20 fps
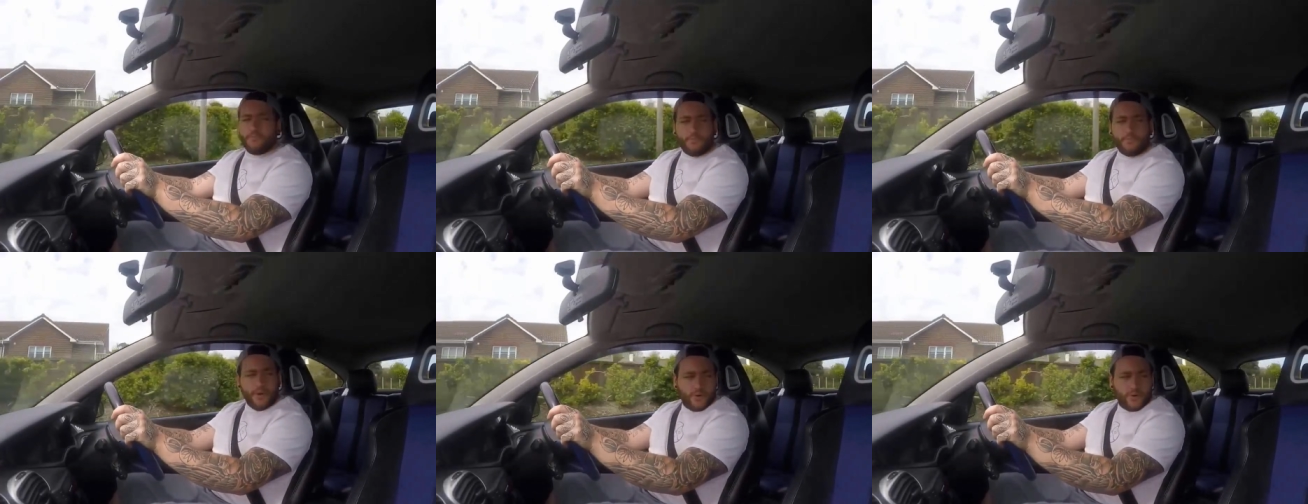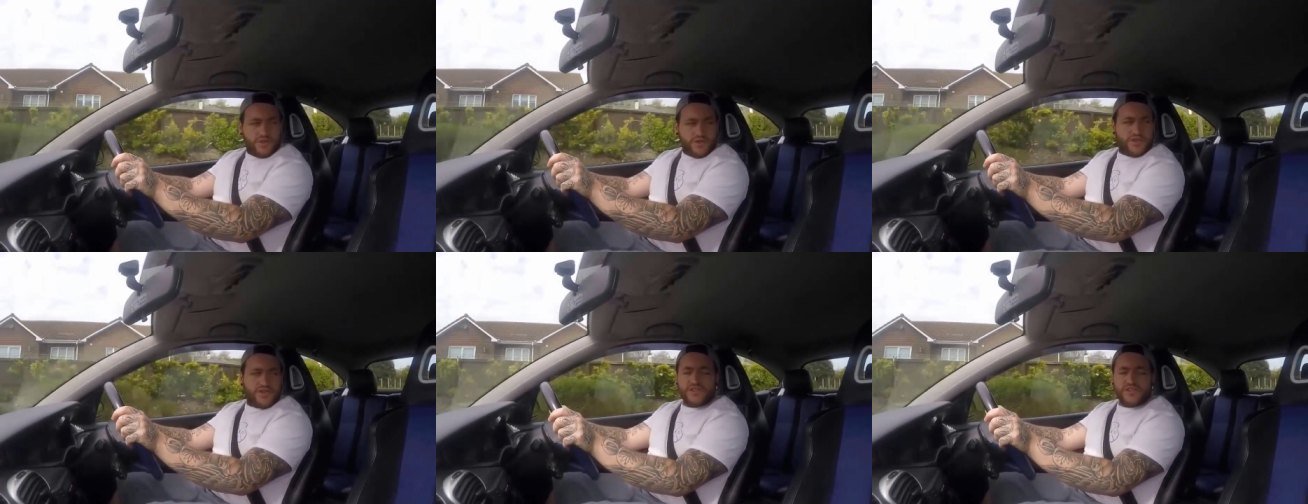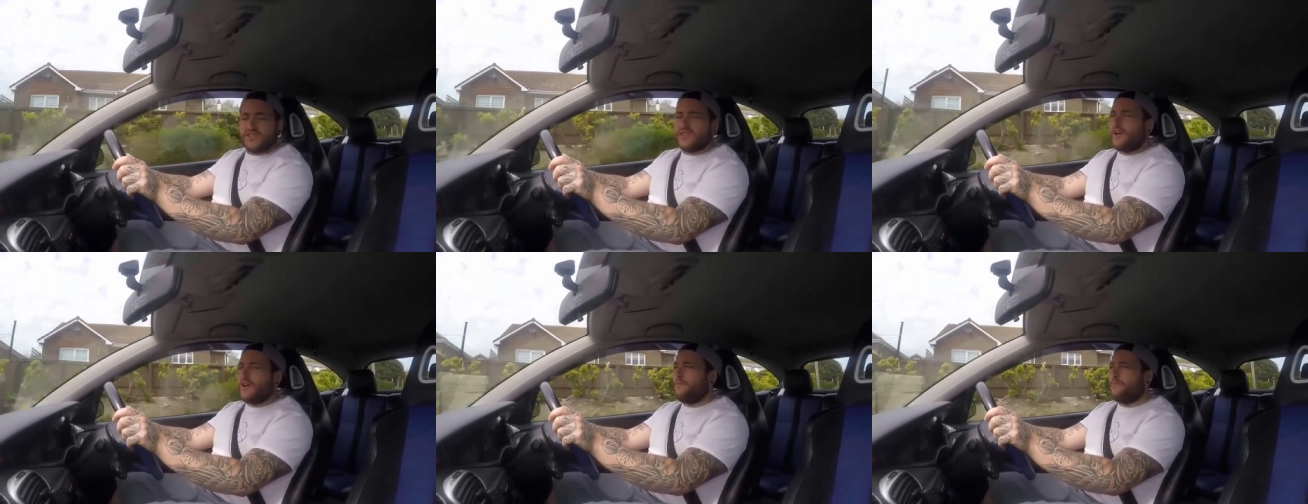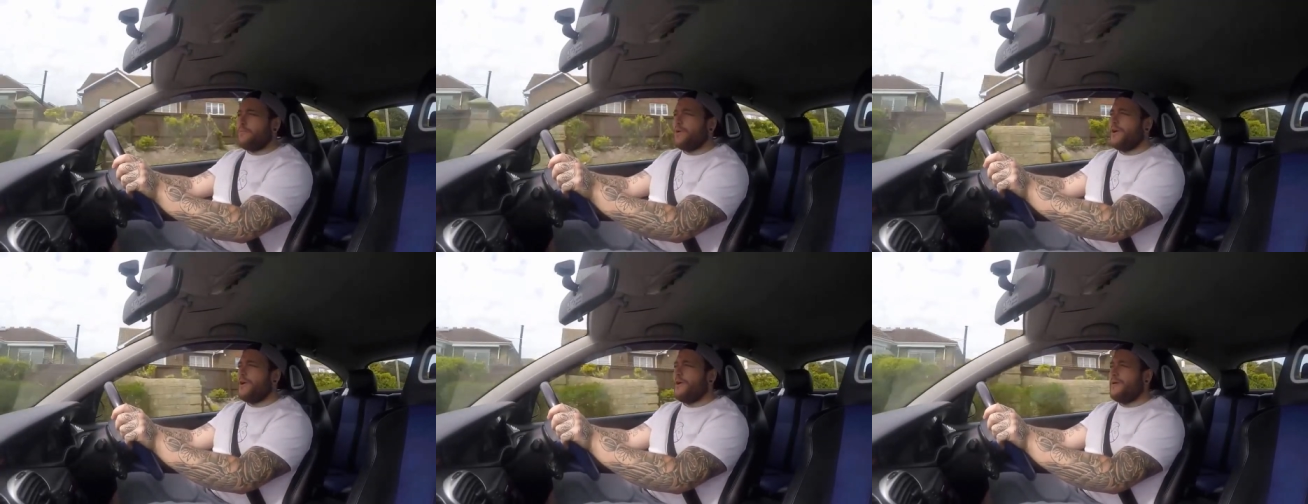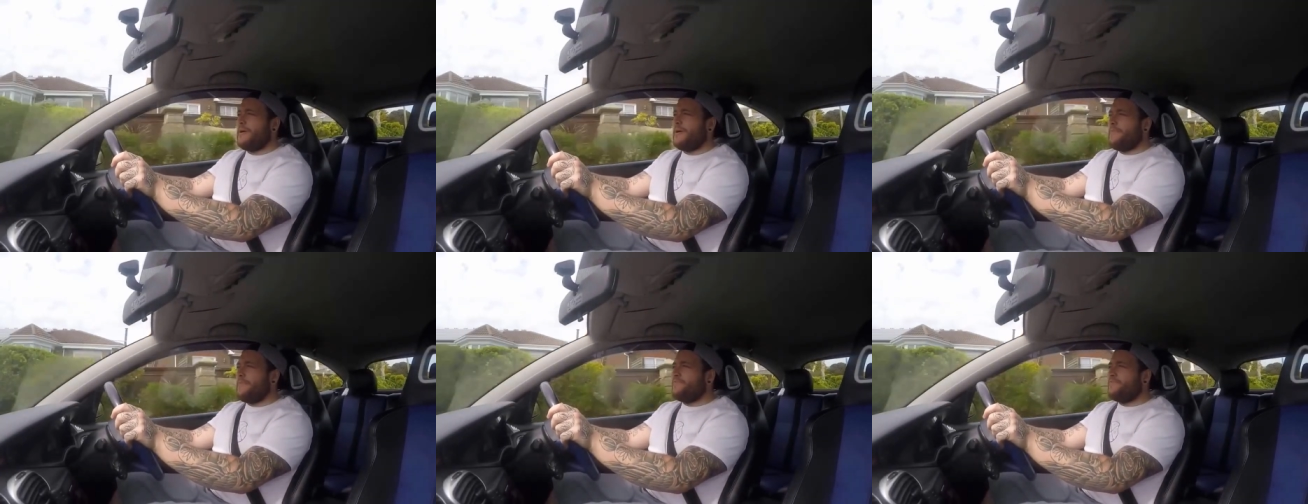bolsters and stuff, but
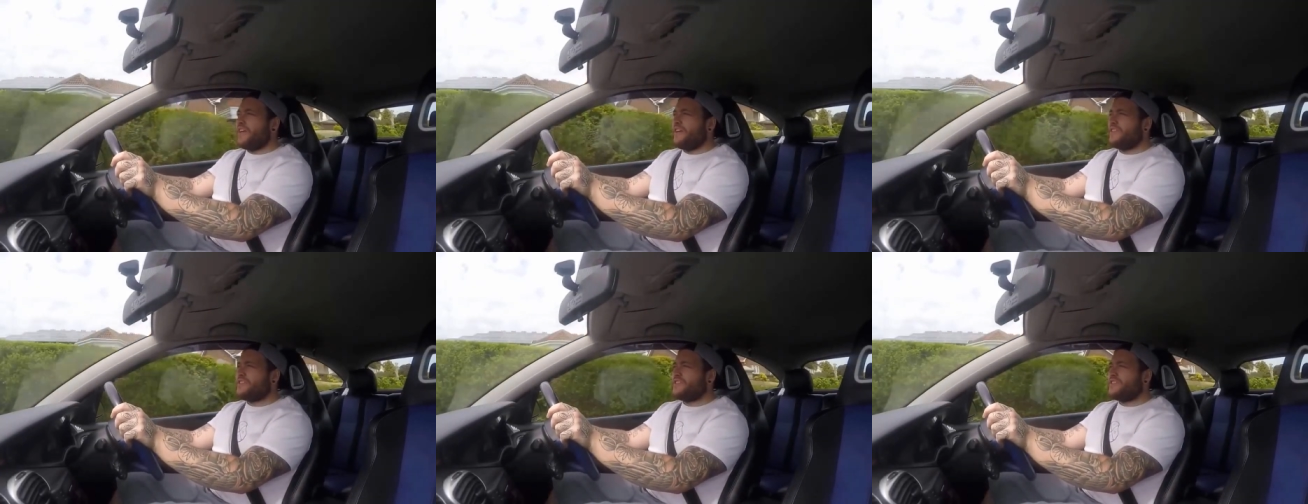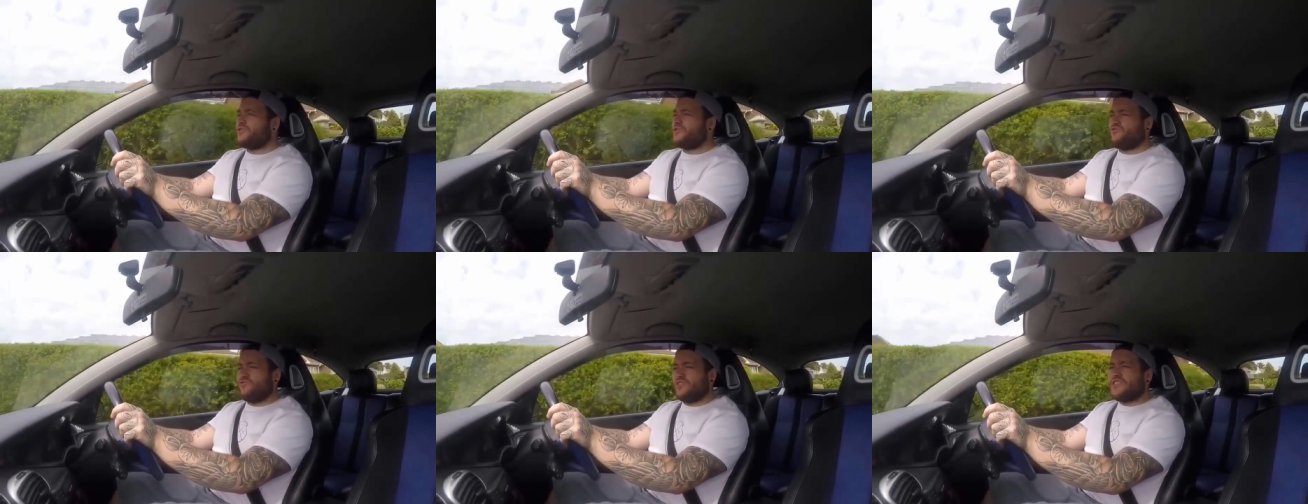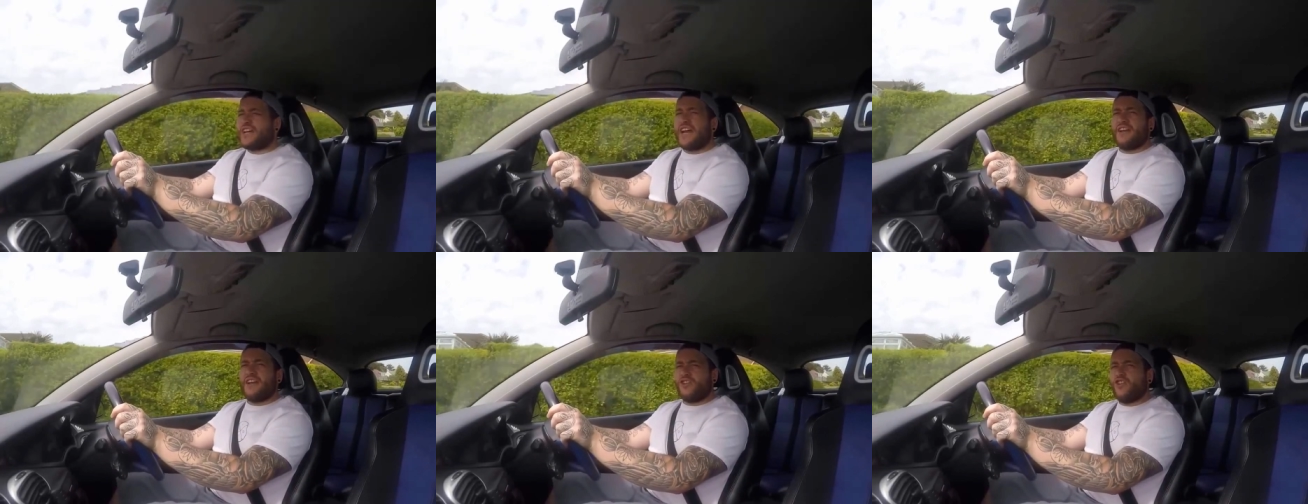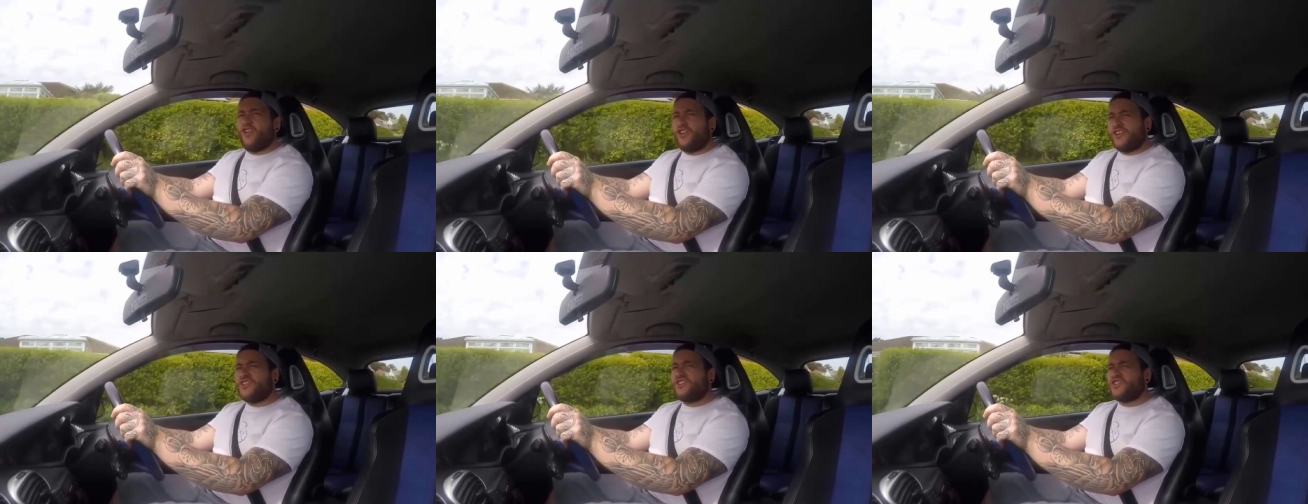they still retain nice